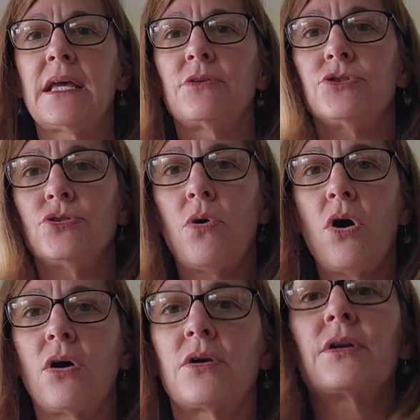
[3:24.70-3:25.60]
down too
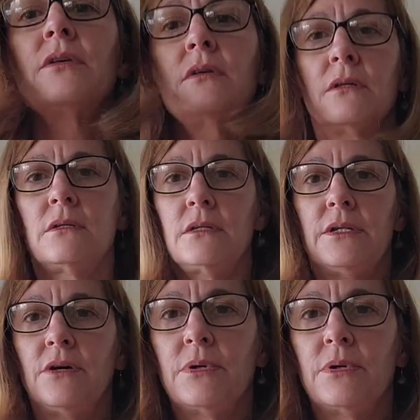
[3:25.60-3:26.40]
hard. You know,